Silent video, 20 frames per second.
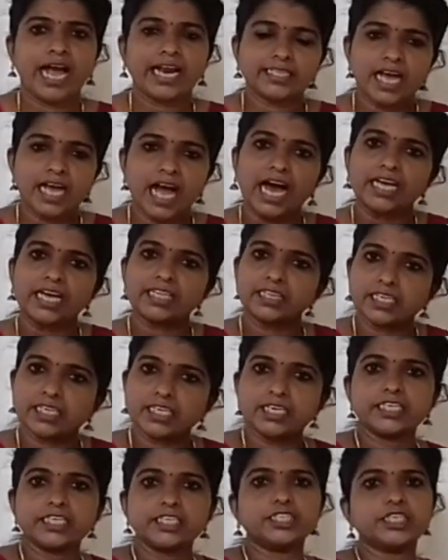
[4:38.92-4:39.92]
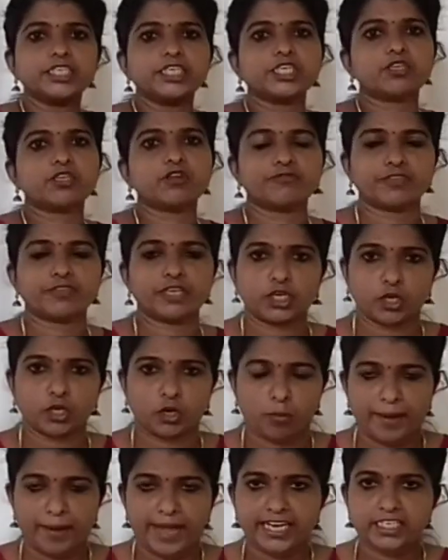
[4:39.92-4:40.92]
And the other regions of the
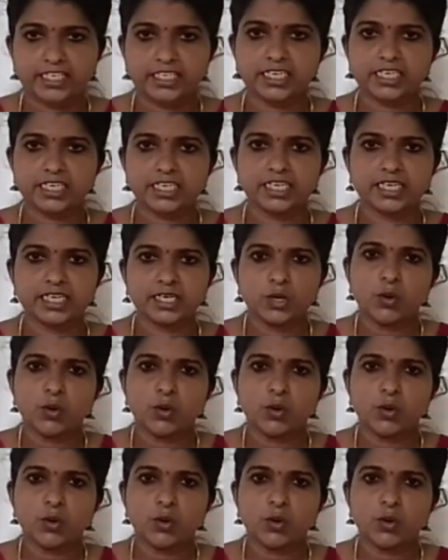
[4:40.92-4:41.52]
chromatin,